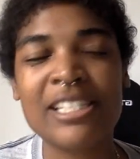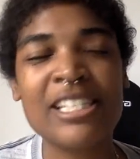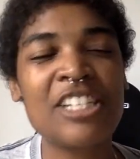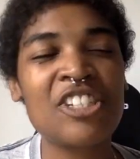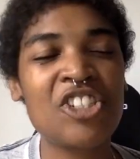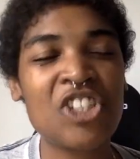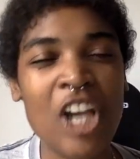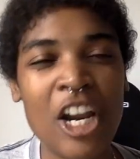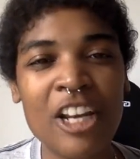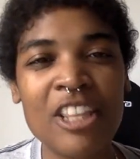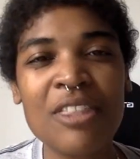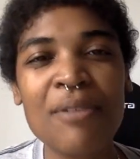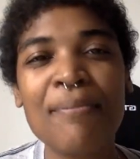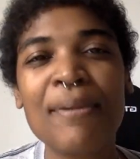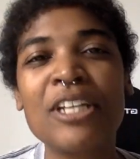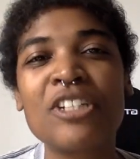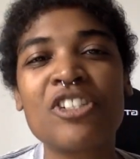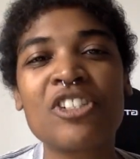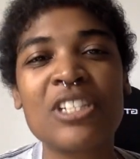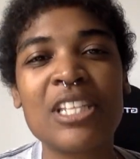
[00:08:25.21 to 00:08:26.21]
It's Jonathan
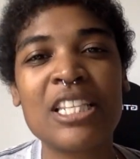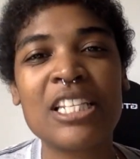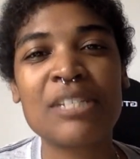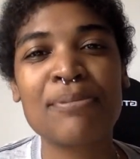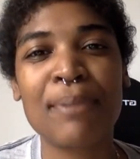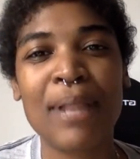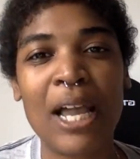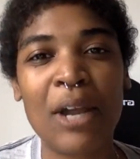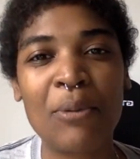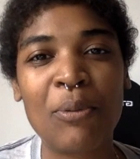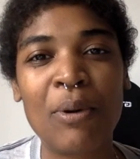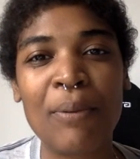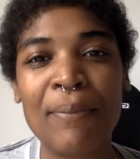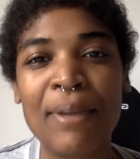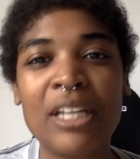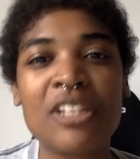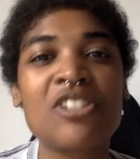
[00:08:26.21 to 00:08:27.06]
Majors and this black woman.